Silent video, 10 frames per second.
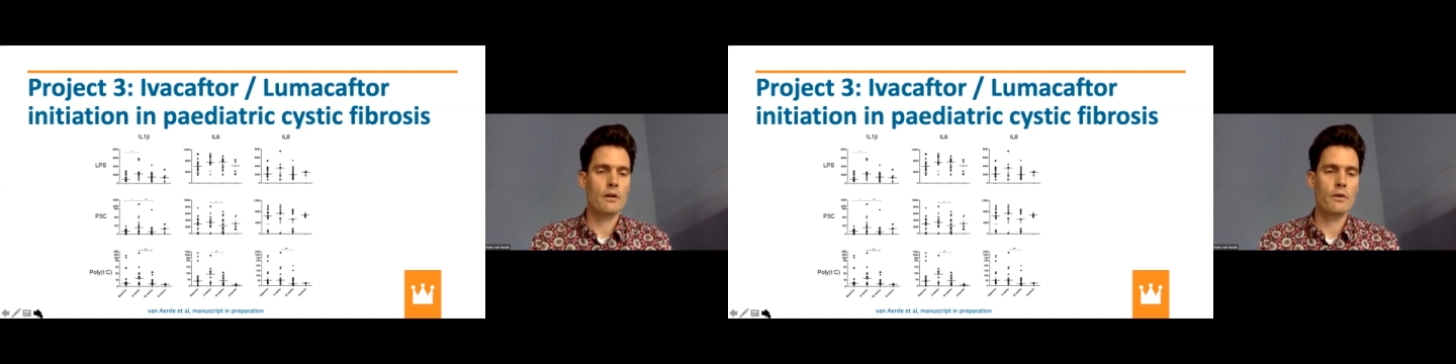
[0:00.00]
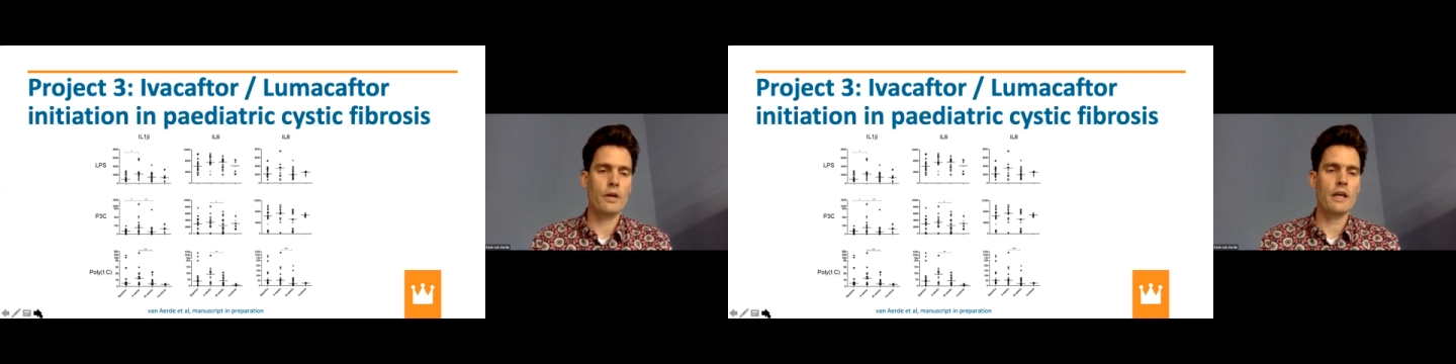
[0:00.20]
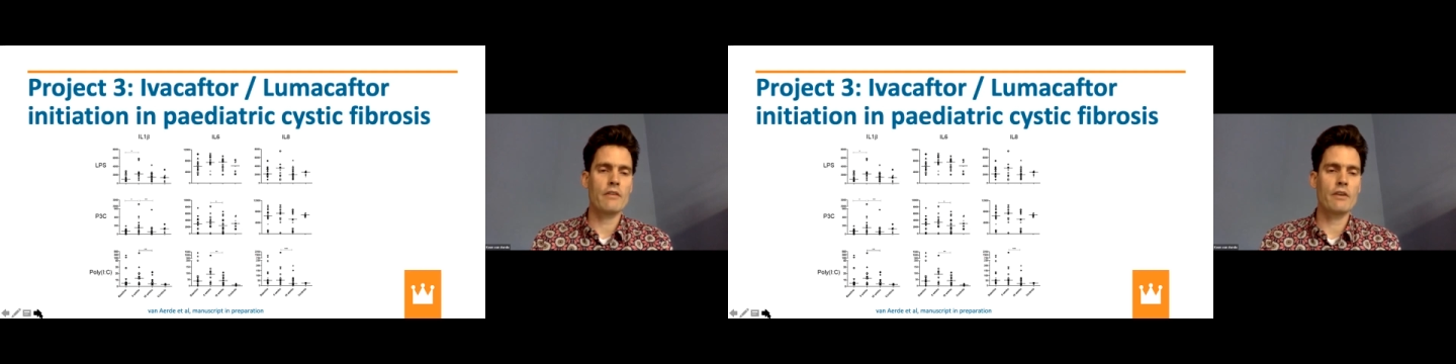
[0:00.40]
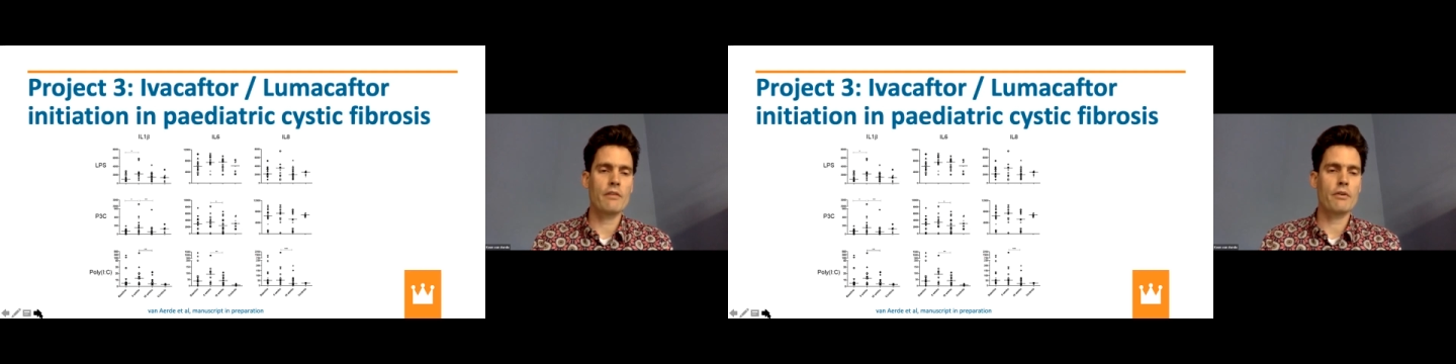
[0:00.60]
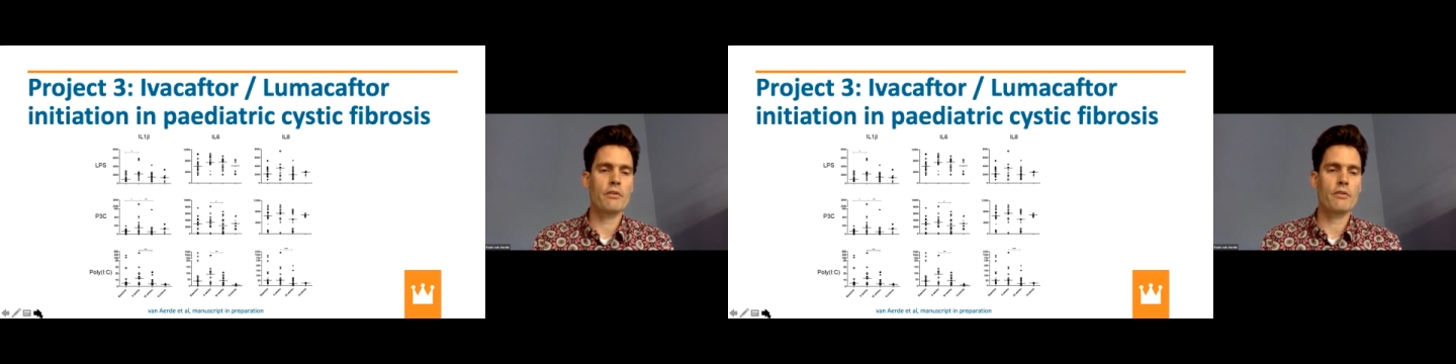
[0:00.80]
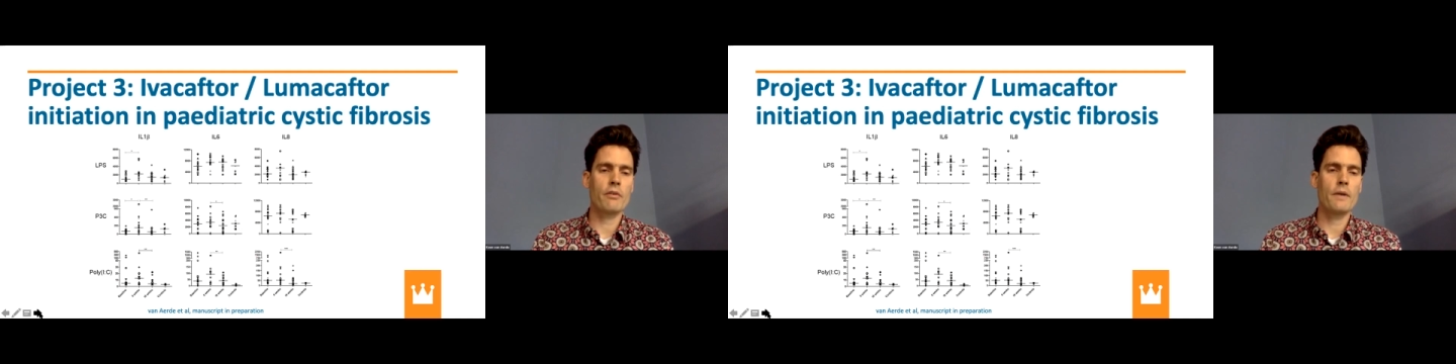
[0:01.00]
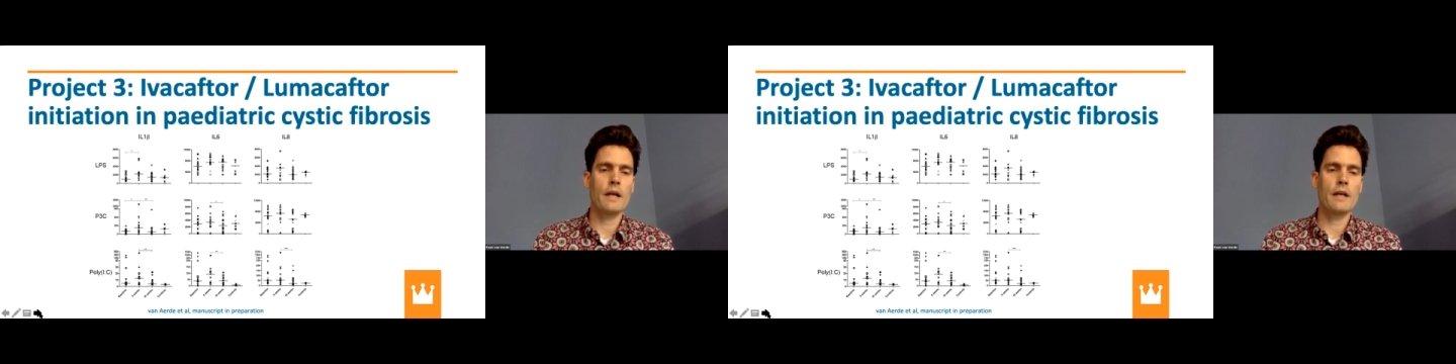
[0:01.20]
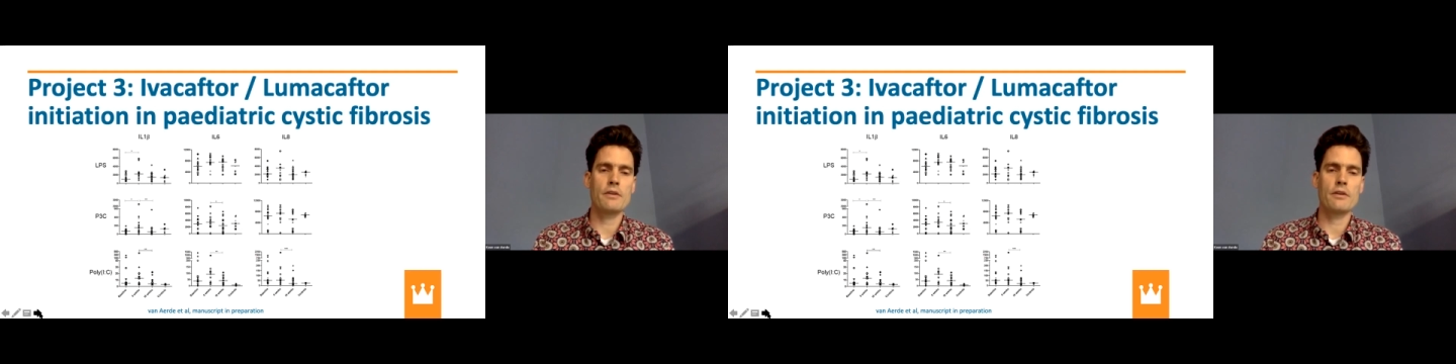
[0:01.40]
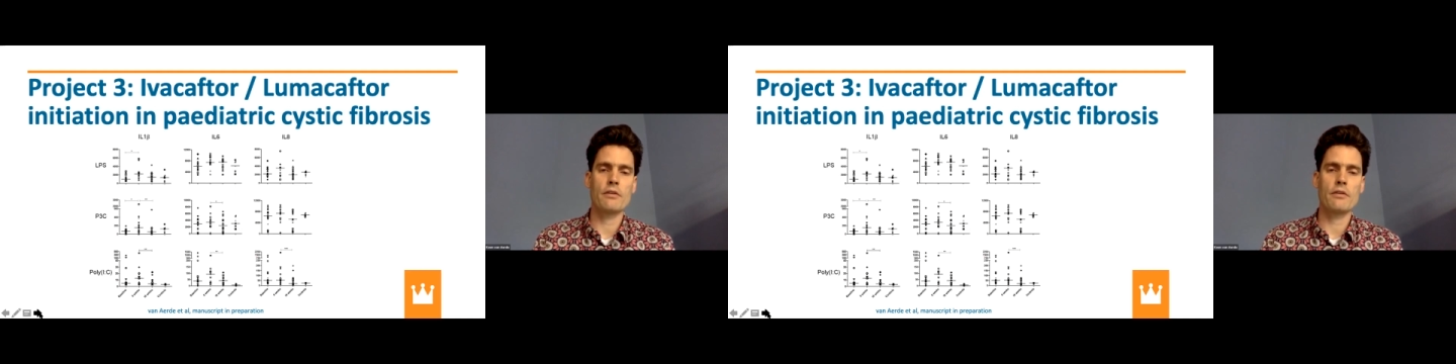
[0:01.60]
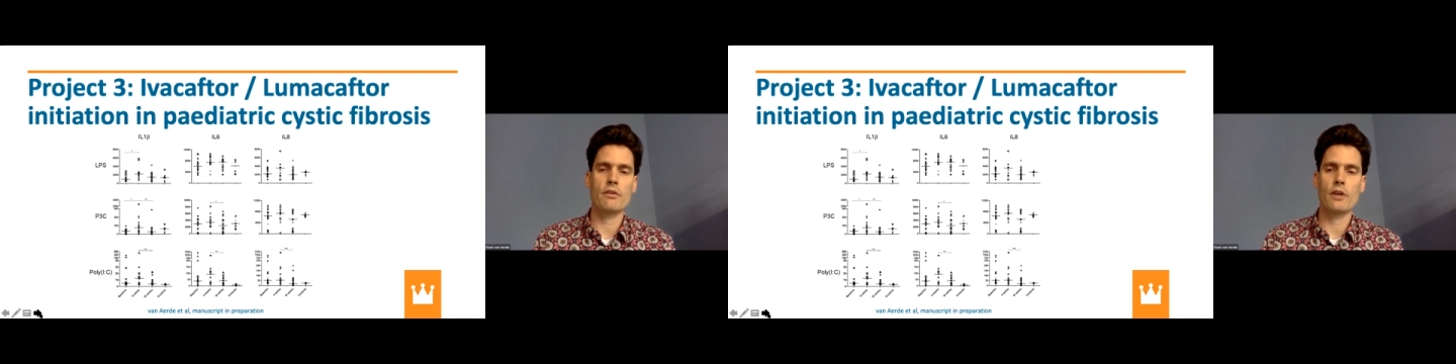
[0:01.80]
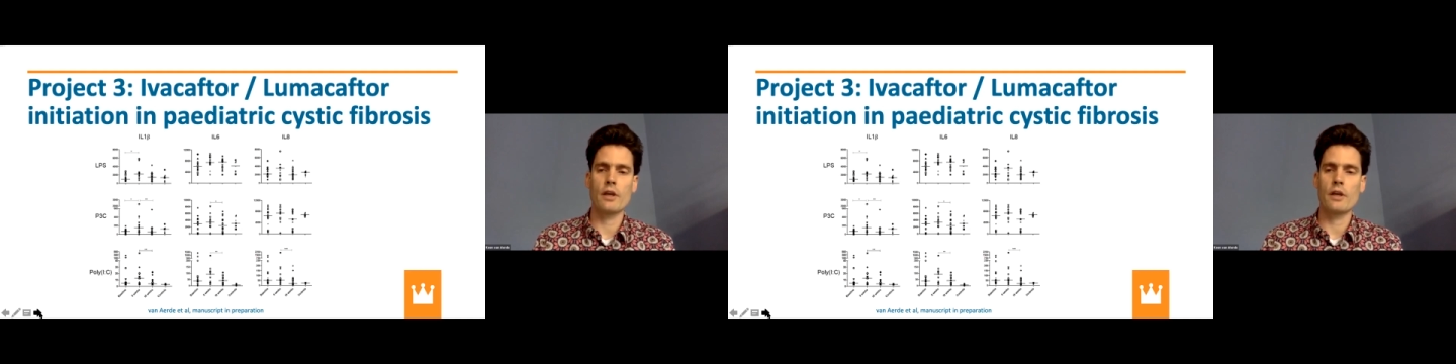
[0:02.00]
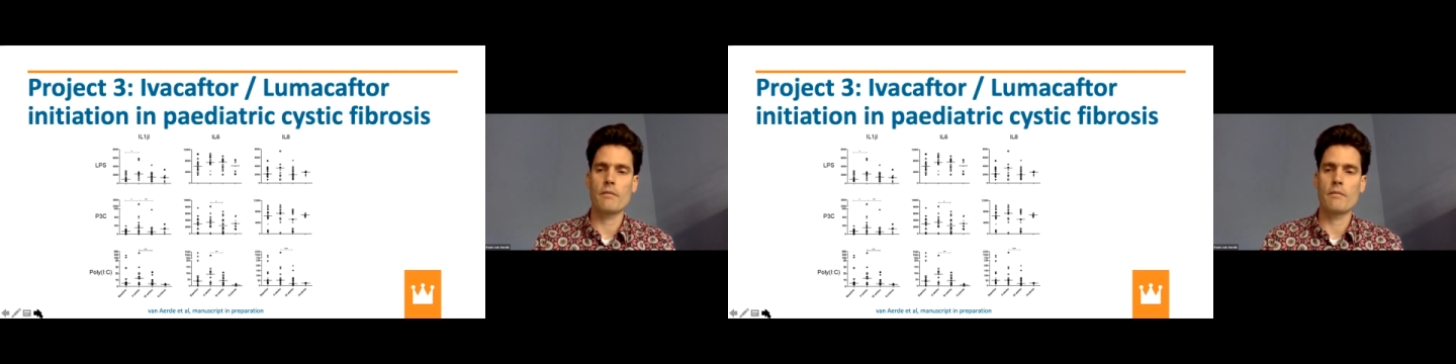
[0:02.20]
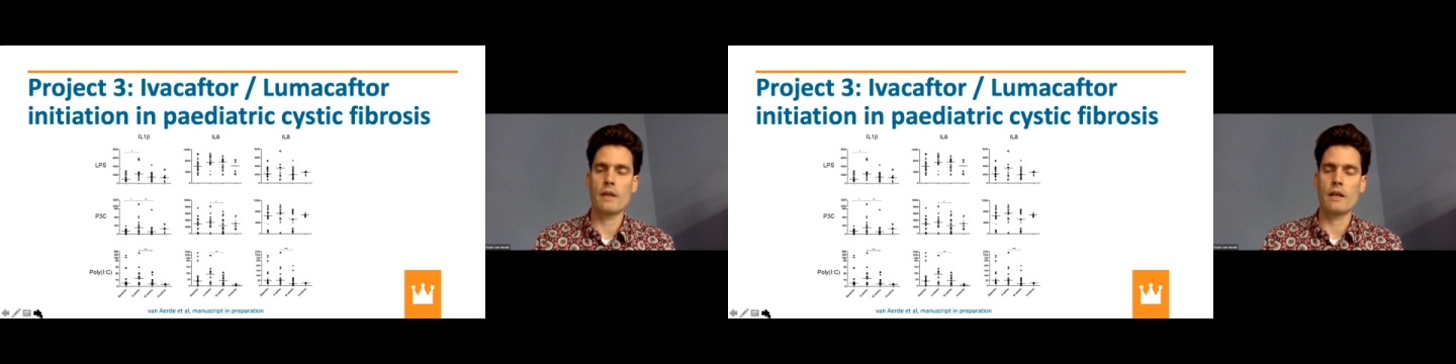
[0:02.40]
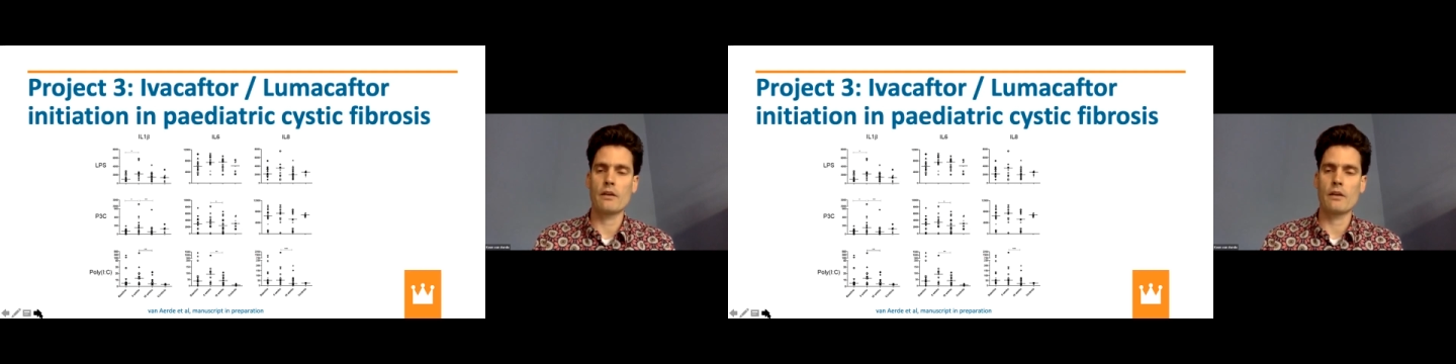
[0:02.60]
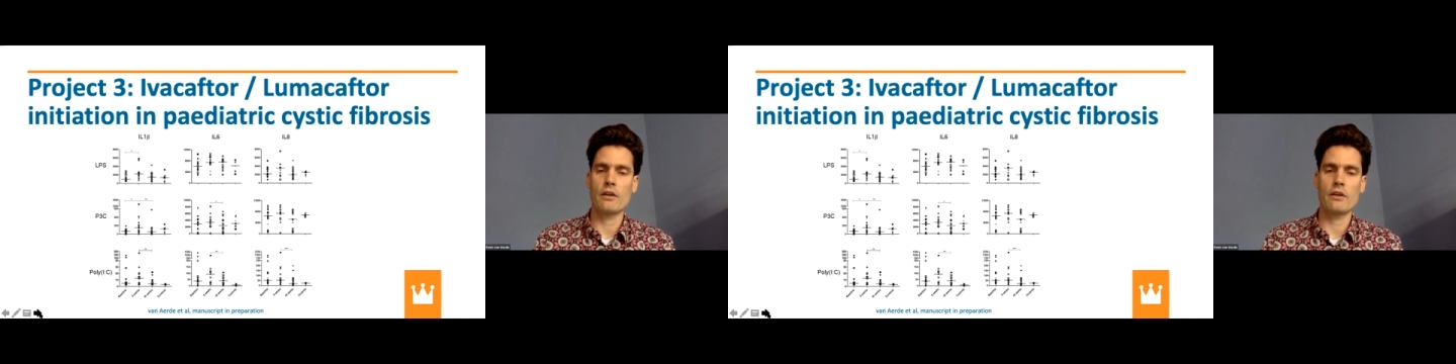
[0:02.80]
Looking at different stimulations and